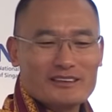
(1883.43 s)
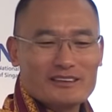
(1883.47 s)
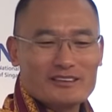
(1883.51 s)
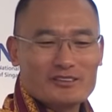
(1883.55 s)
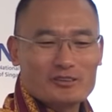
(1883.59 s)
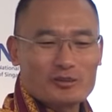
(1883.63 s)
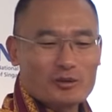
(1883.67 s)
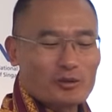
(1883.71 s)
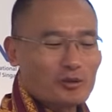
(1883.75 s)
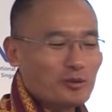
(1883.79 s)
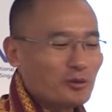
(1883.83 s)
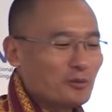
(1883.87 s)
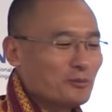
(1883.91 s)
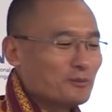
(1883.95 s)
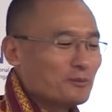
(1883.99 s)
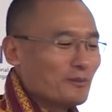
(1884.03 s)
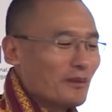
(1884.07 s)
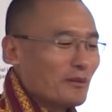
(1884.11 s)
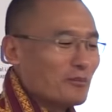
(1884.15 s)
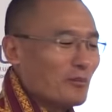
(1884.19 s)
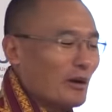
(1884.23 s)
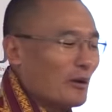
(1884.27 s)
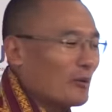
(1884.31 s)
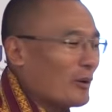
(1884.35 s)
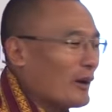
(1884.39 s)
So
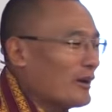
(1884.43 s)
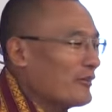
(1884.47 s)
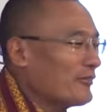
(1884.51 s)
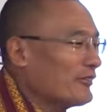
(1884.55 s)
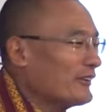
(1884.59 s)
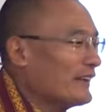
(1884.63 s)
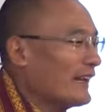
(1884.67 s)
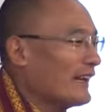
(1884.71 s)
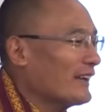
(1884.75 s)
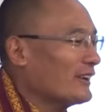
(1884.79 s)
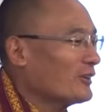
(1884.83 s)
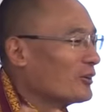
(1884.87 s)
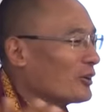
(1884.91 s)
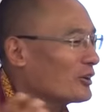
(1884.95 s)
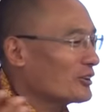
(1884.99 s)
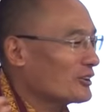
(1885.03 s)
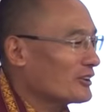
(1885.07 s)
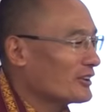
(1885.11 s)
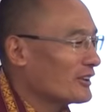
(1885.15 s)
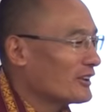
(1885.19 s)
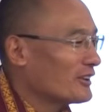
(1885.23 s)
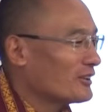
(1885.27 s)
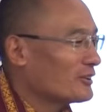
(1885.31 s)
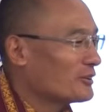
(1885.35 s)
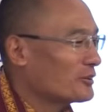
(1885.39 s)
my wife and I got
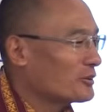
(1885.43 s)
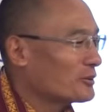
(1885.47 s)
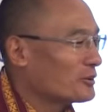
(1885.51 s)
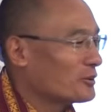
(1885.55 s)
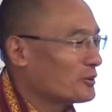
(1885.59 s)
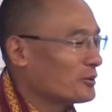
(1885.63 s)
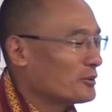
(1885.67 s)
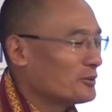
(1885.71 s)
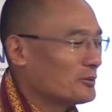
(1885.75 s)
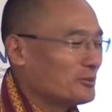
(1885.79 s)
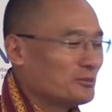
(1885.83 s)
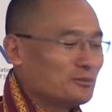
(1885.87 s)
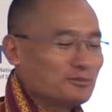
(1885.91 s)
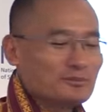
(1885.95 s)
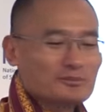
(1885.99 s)
to